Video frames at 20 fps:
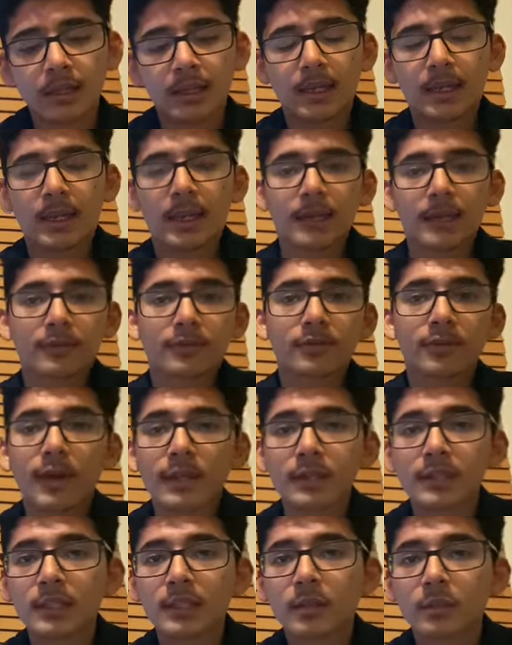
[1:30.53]
And
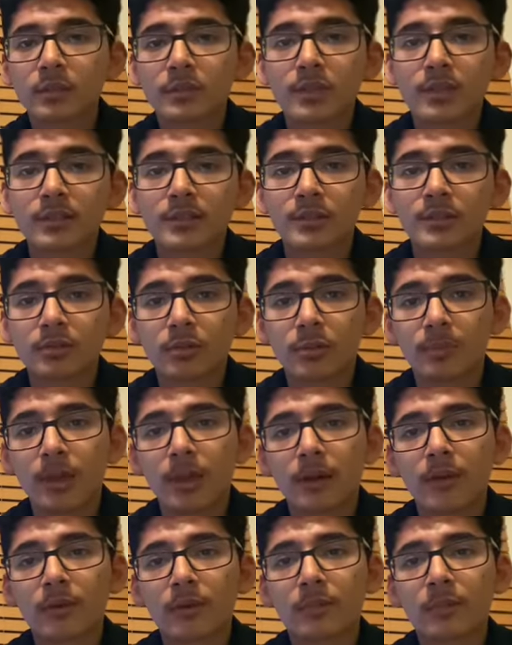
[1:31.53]
finally, I will talk to you
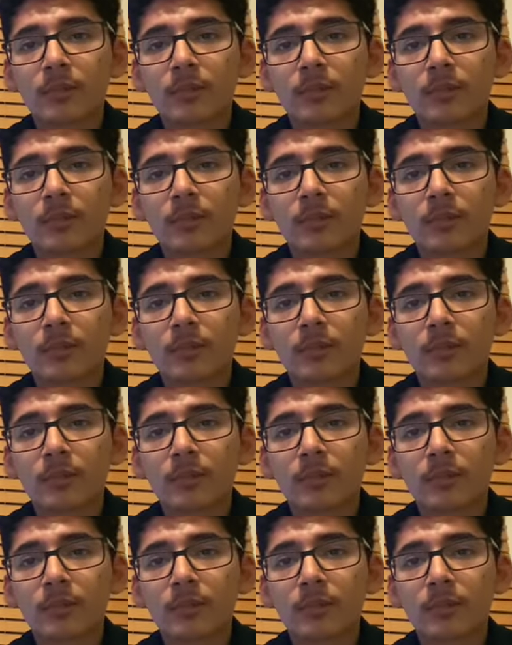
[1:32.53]
about